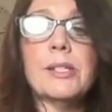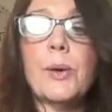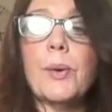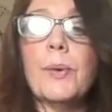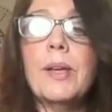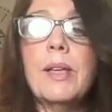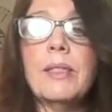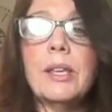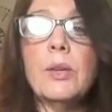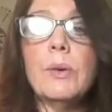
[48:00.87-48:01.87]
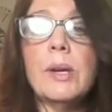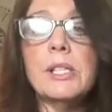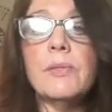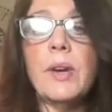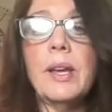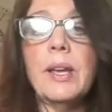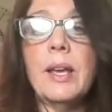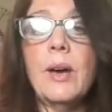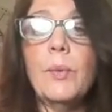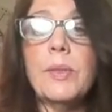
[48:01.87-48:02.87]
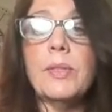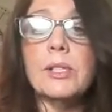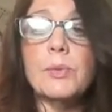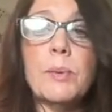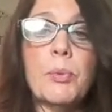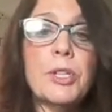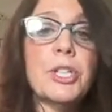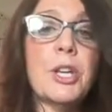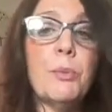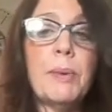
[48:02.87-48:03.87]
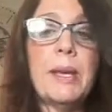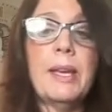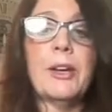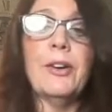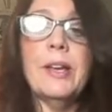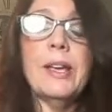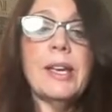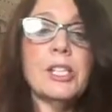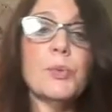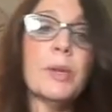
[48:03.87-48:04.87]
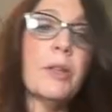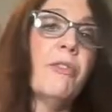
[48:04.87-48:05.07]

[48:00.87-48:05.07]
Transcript: So thank you guys for hanging out with us. We appreciate you being here. It's really